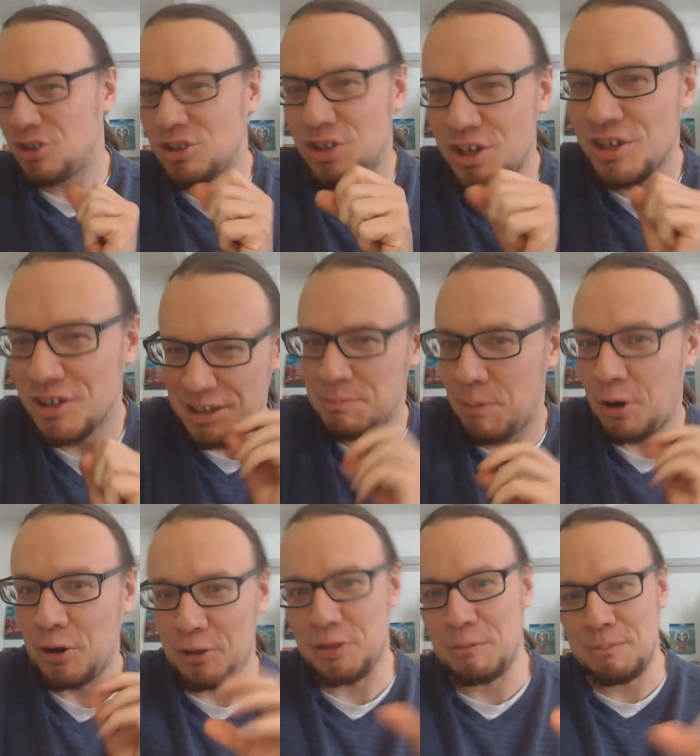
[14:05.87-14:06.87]
She's
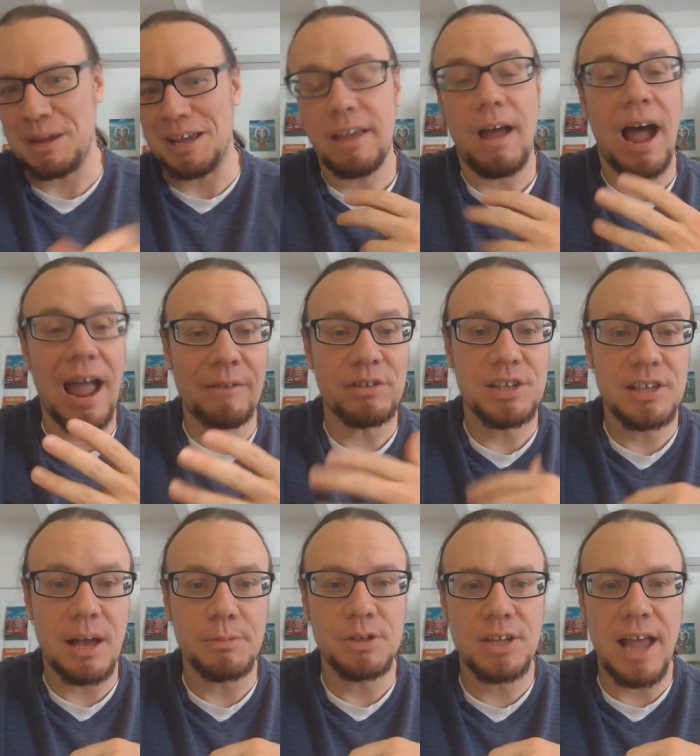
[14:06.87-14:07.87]
smarter than me. I have a
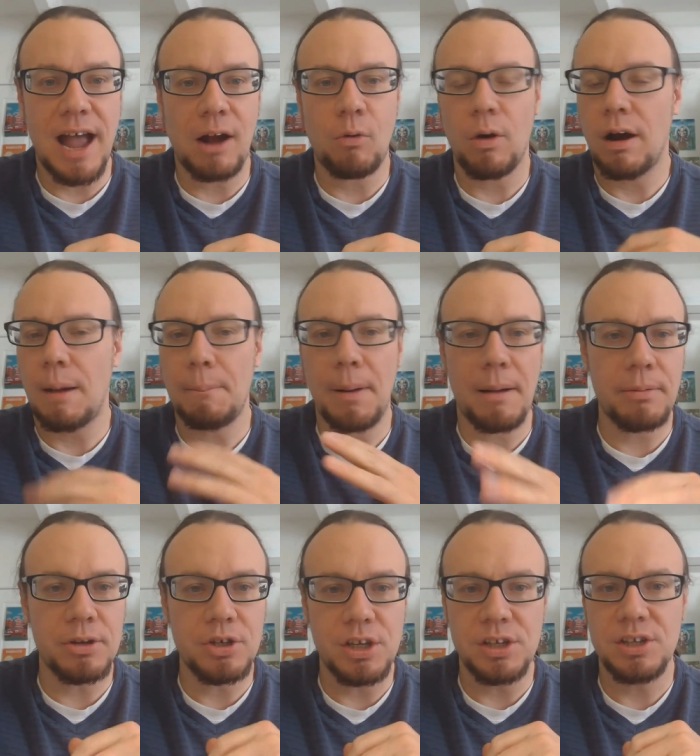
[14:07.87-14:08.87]
Substack where I'm
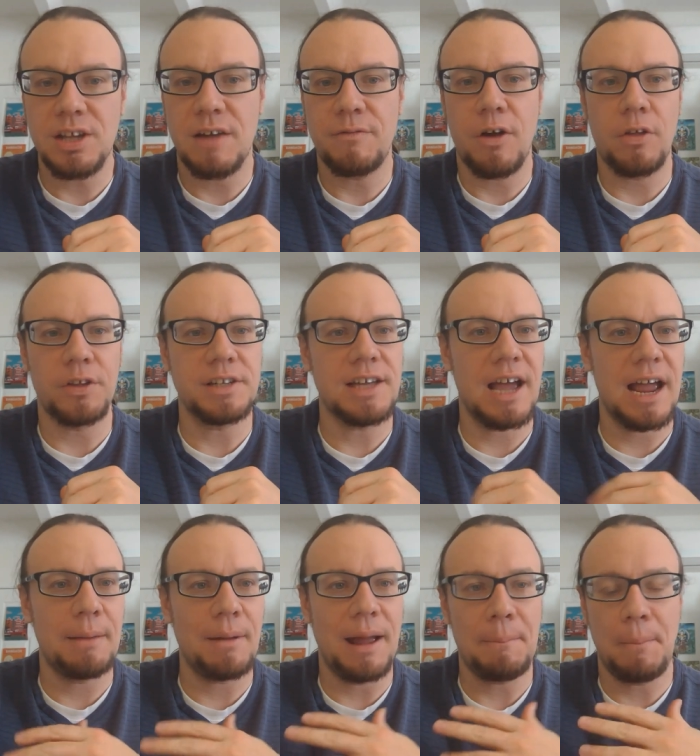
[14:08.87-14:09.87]
publishing stuff all the
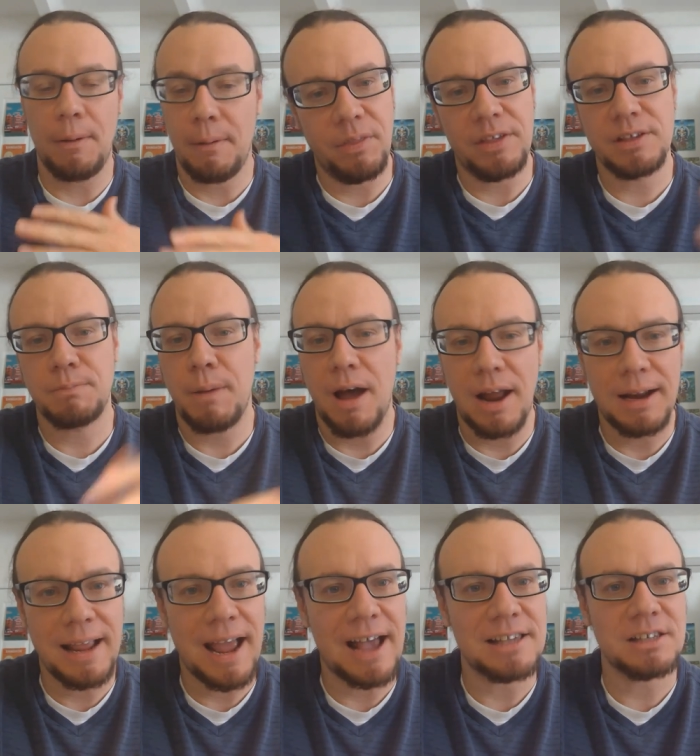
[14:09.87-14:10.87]
time. I put this
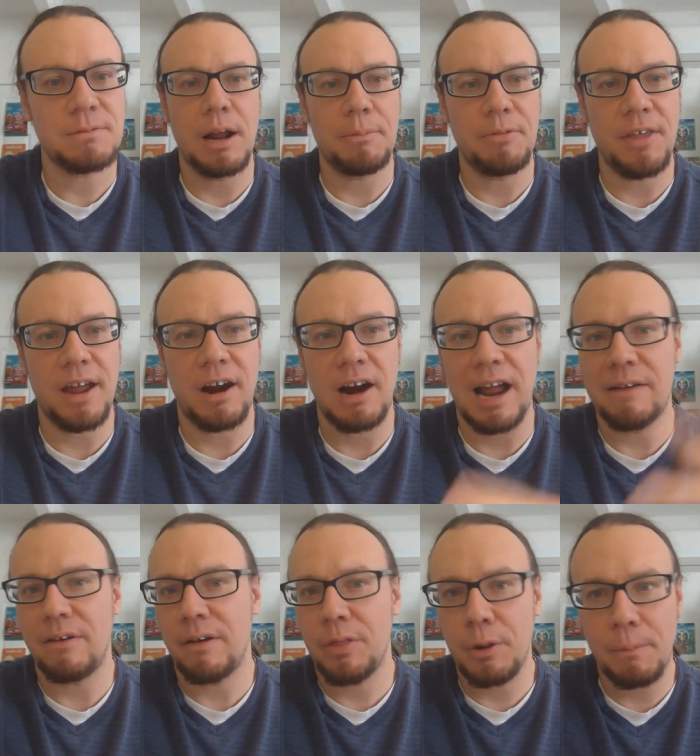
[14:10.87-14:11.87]
podcast up there. I
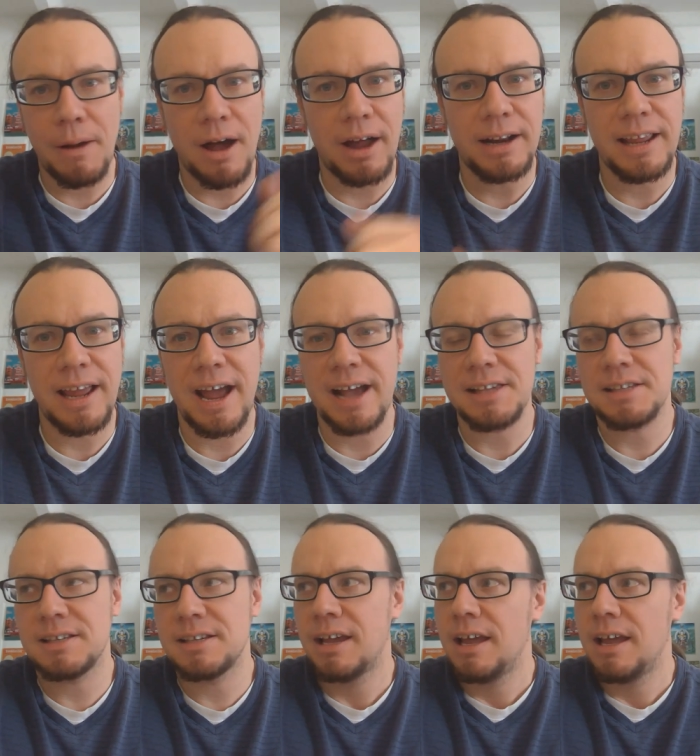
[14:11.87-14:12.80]
have other podcasts.